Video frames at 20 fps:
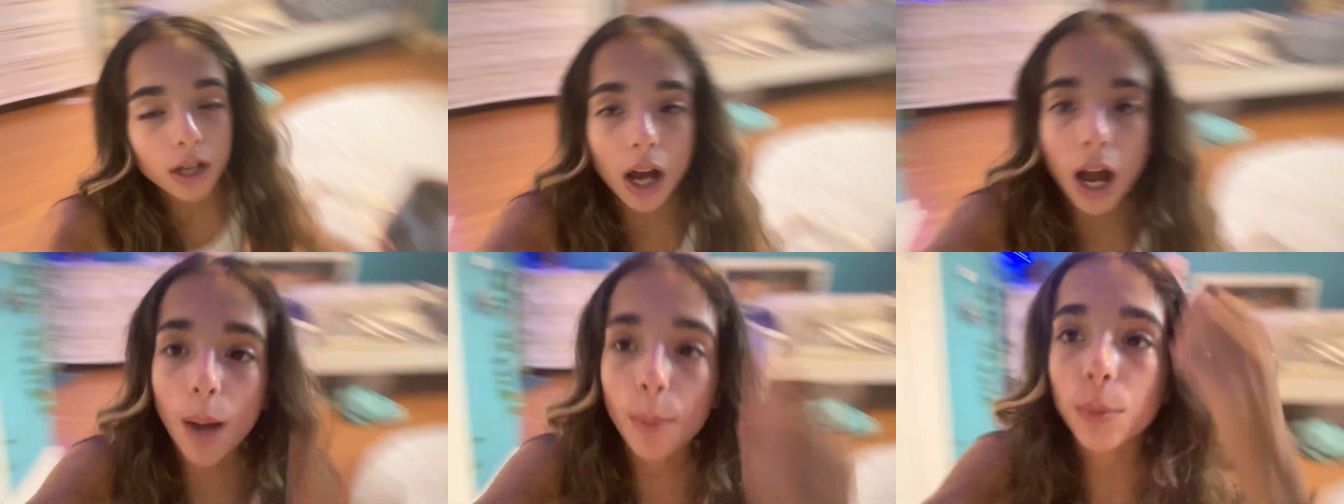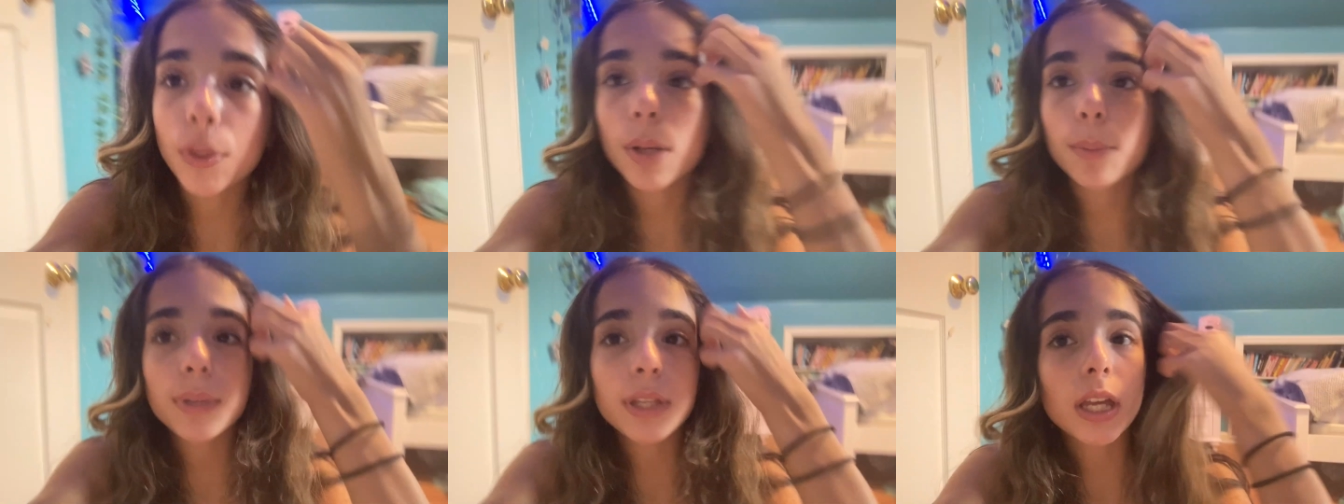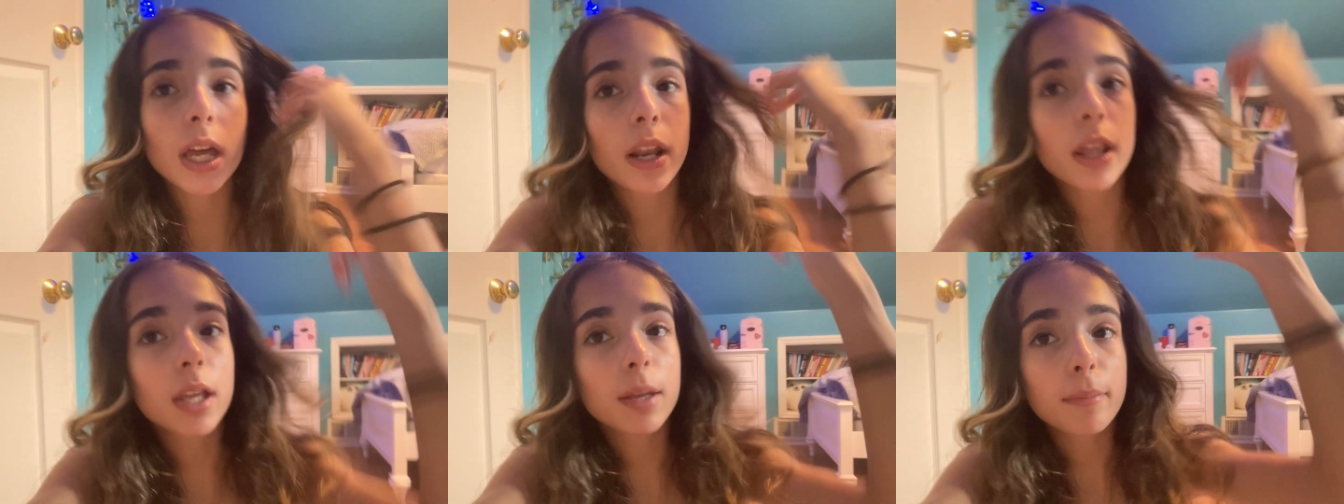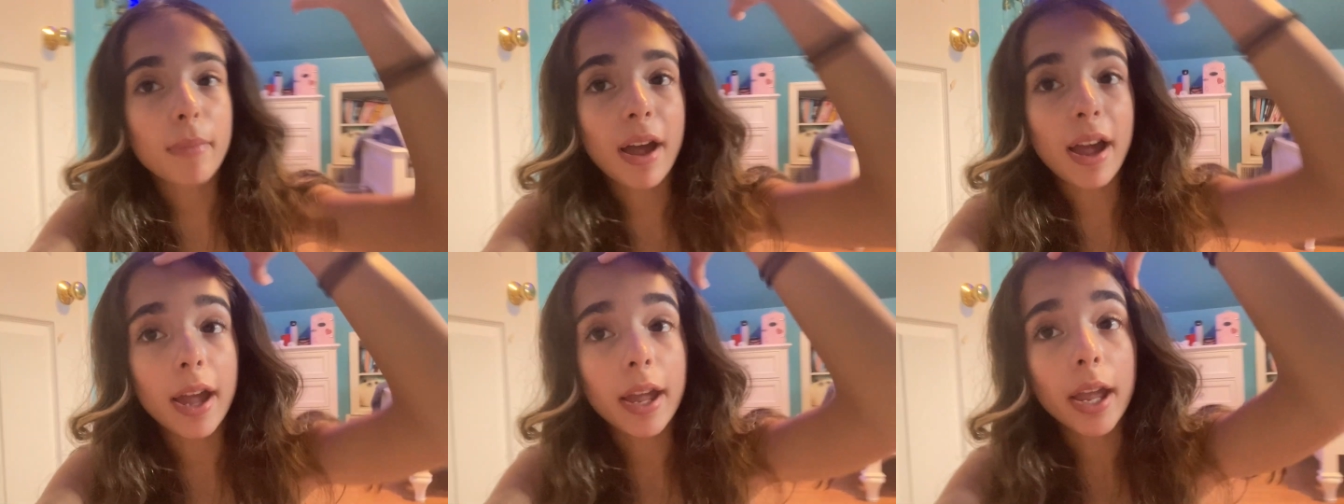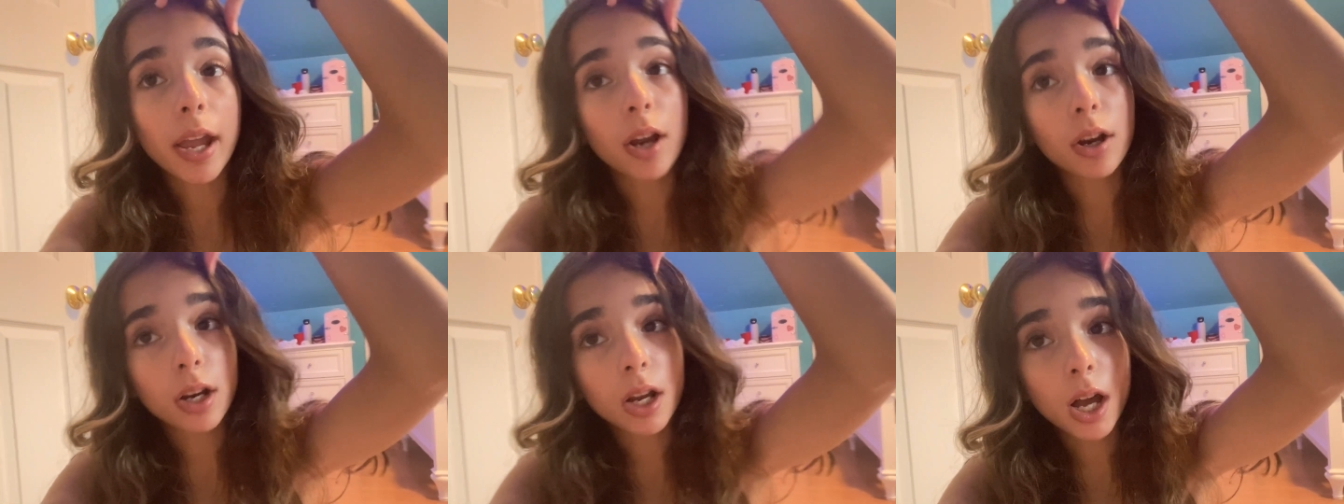I'm gonna be getting my
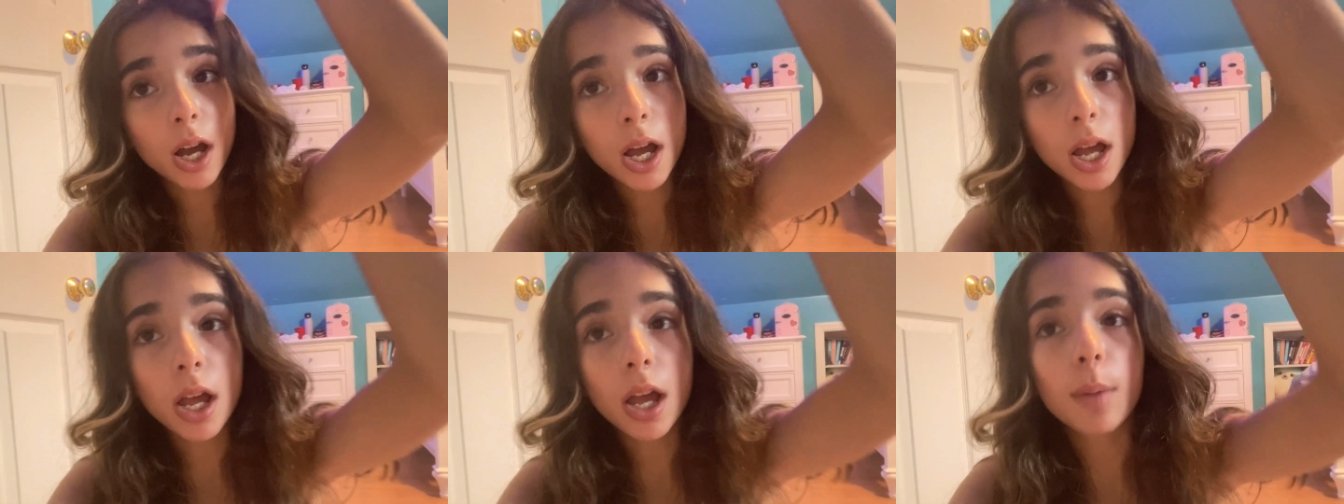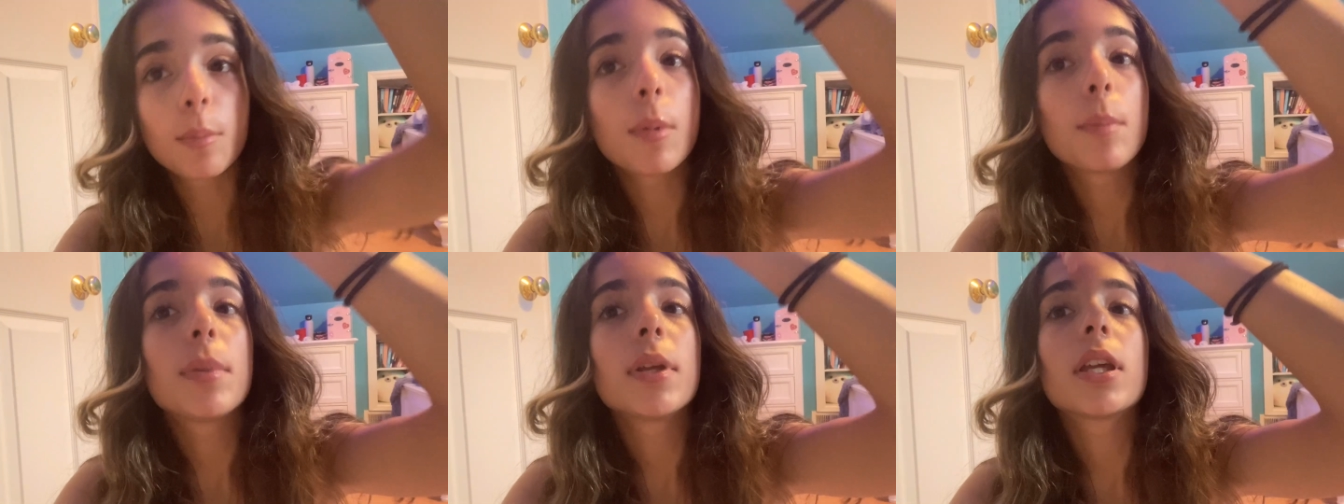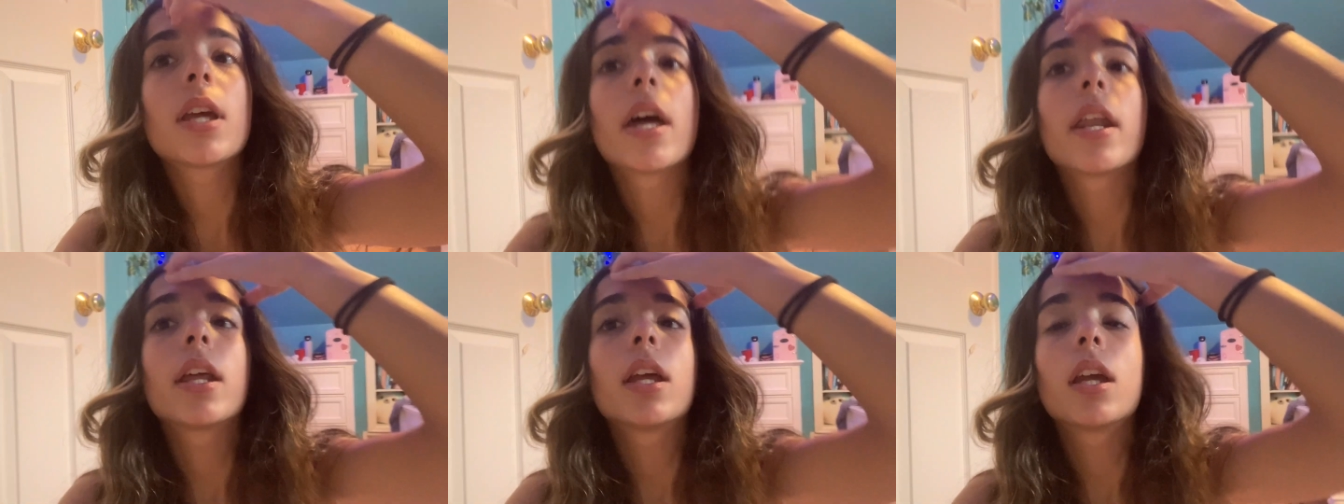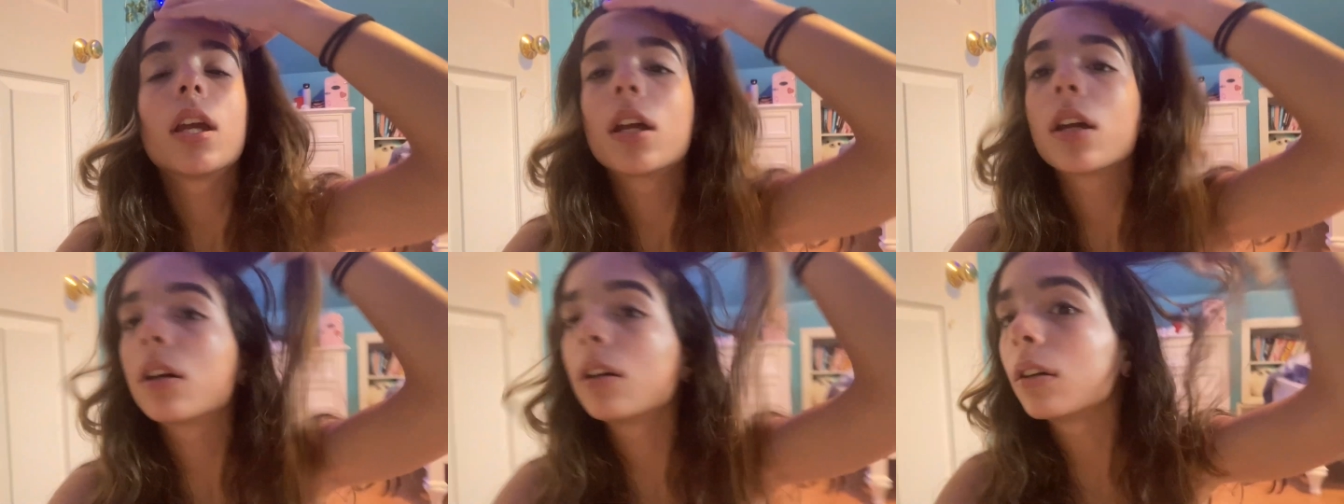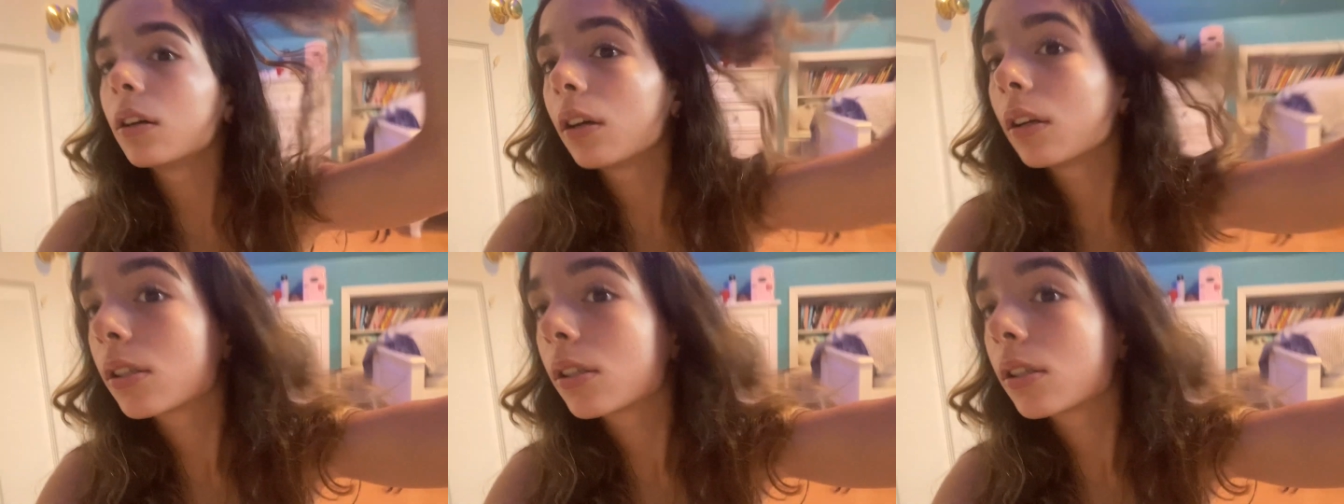haircut. I'm gonna be getting